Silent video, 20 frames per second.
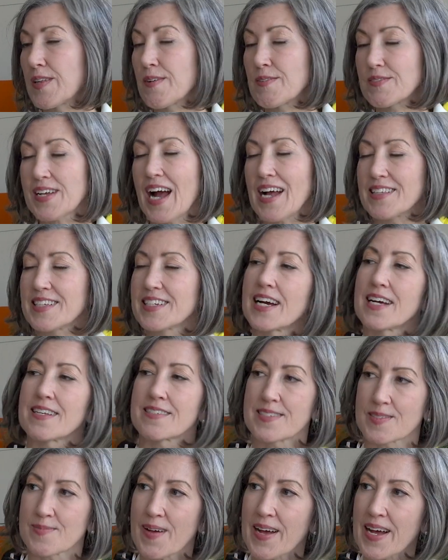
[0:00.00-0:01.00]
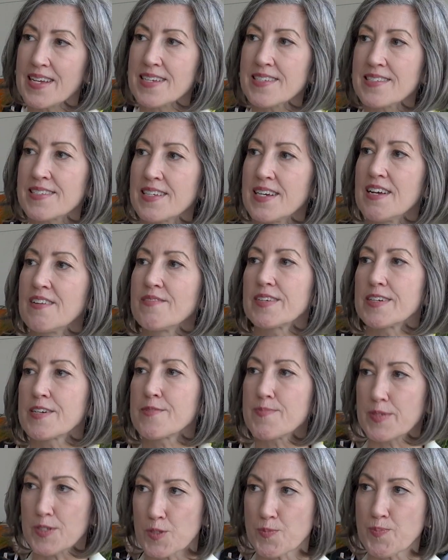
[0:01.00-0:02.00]
That was highly customized, very
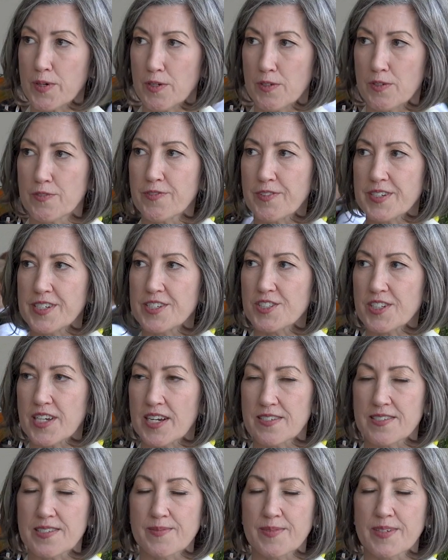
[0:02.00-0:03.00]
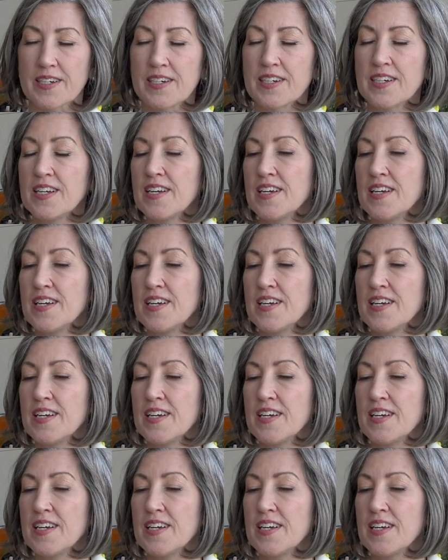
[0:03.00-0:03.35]
bespoke for each customer.